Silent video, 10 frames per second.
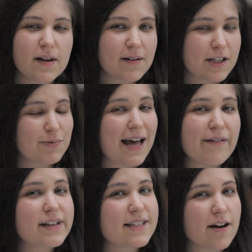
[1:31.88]
Because we'd
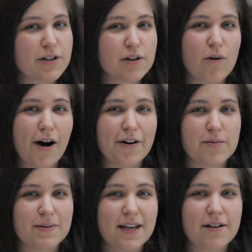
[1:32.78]
heavily salted the water the
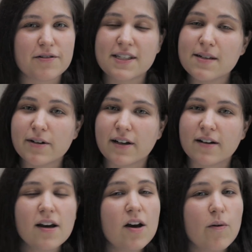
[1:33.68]
potatoes simmered
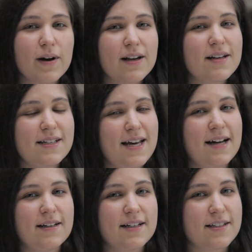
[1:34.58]
in, we didn't need to
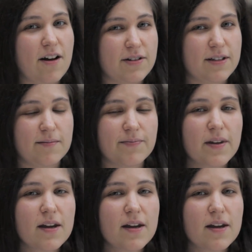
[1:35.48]
add any salt to them.